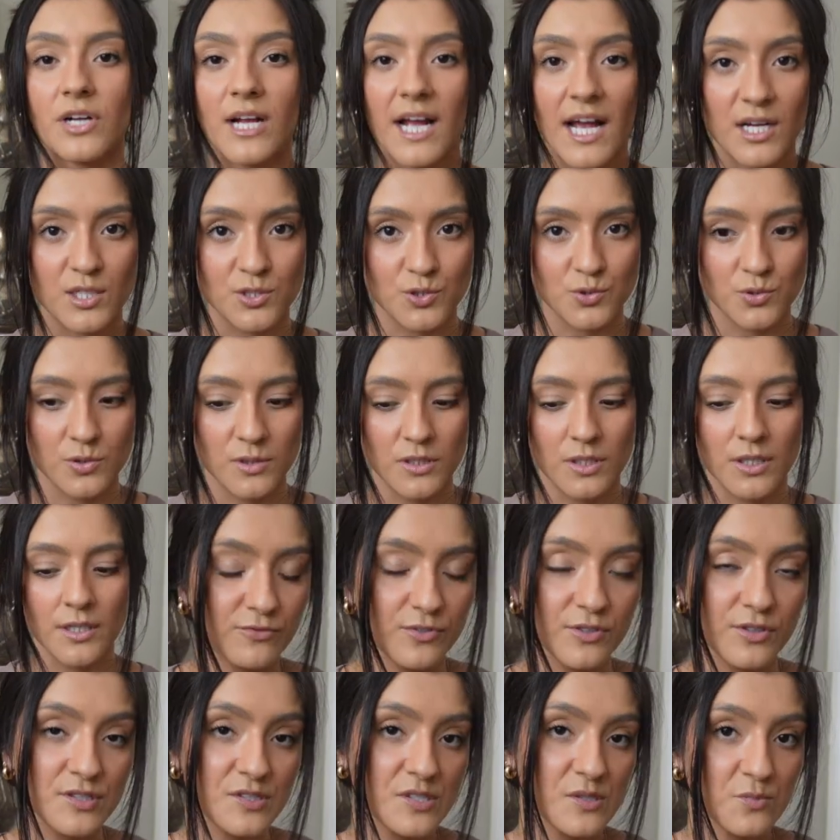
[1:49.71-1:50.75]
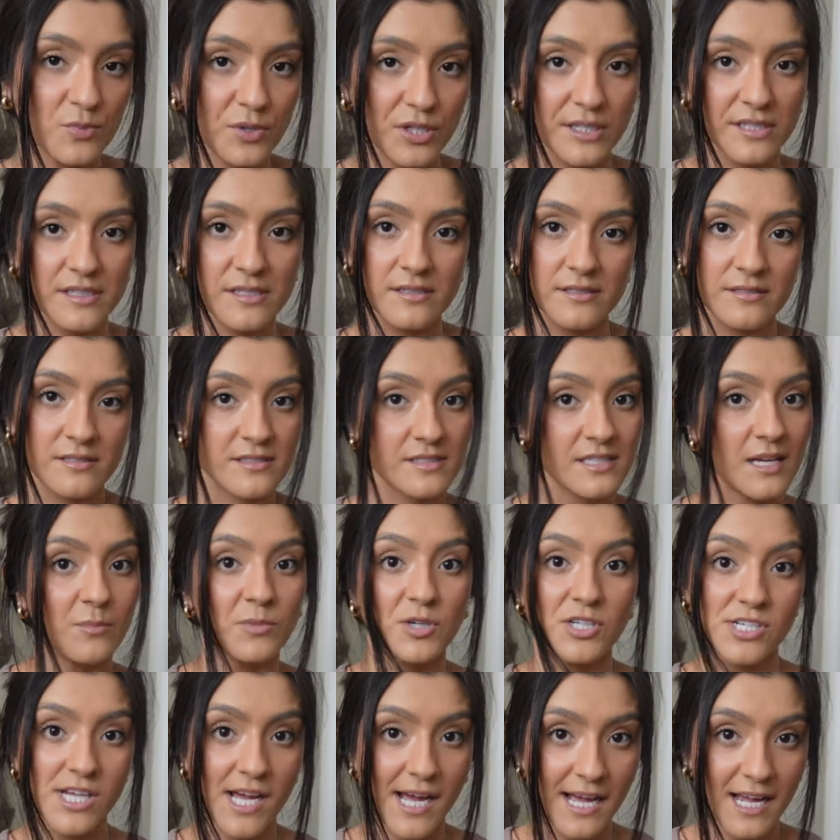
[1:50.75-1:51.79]
casual look for the spring,
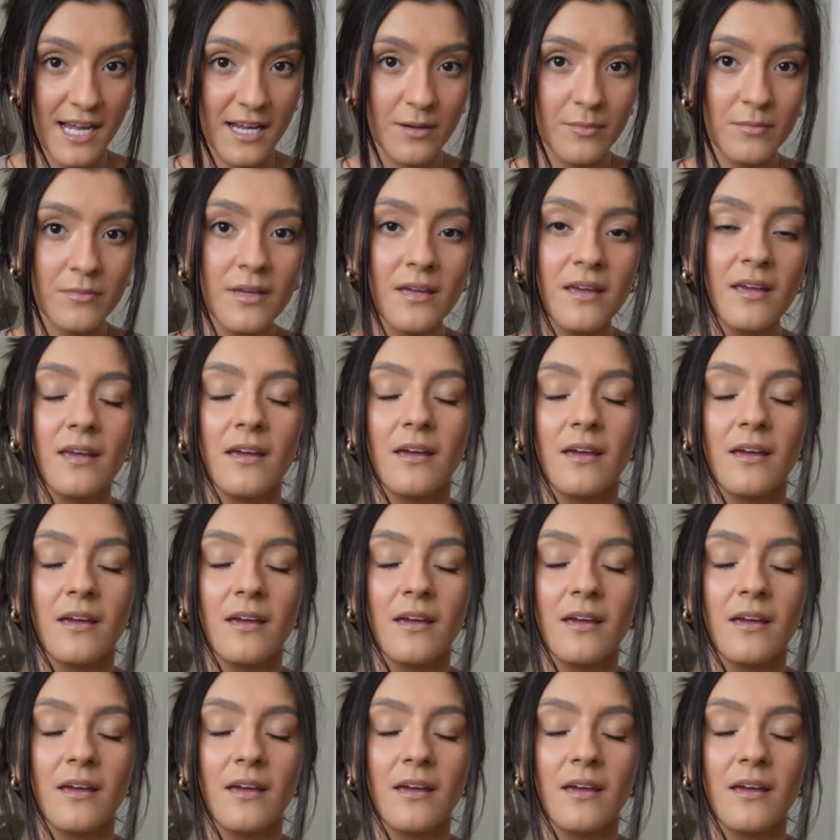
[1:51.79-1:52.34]
summertime.